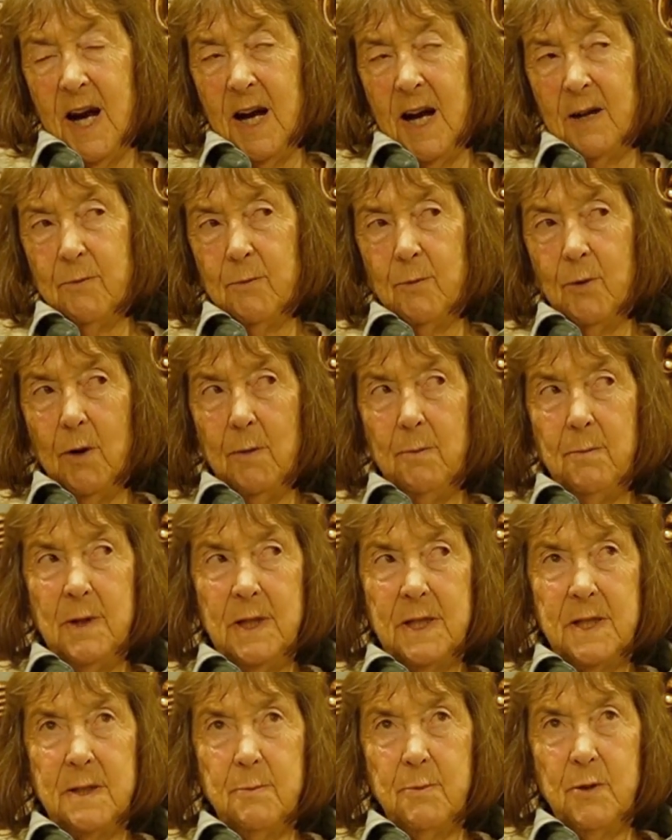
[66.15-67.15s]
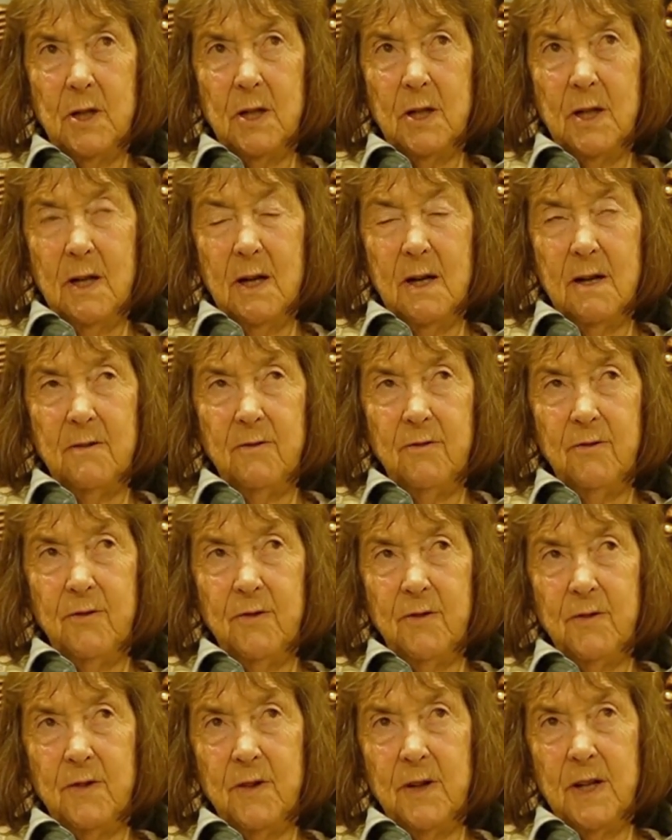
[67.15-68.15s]
And what makes the bird life
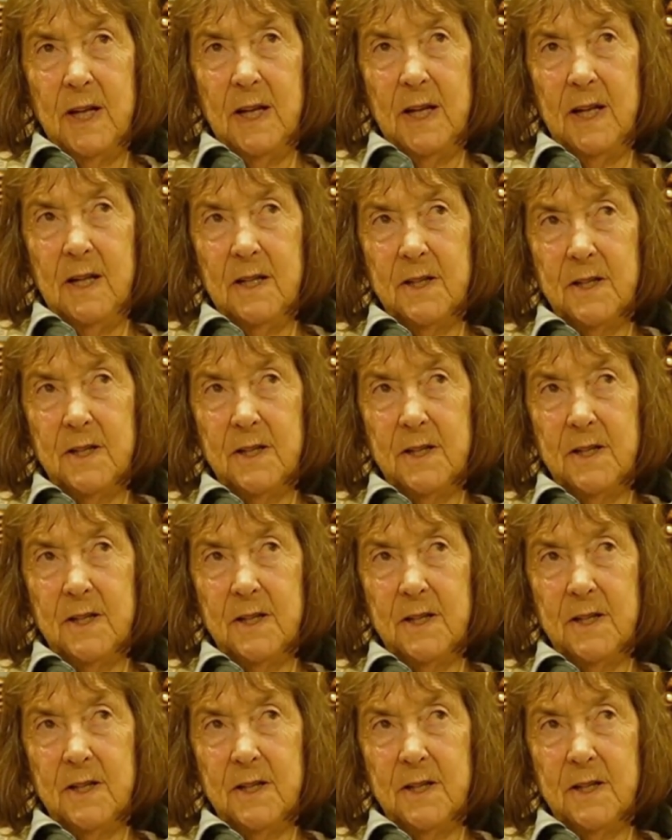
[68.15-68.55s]
here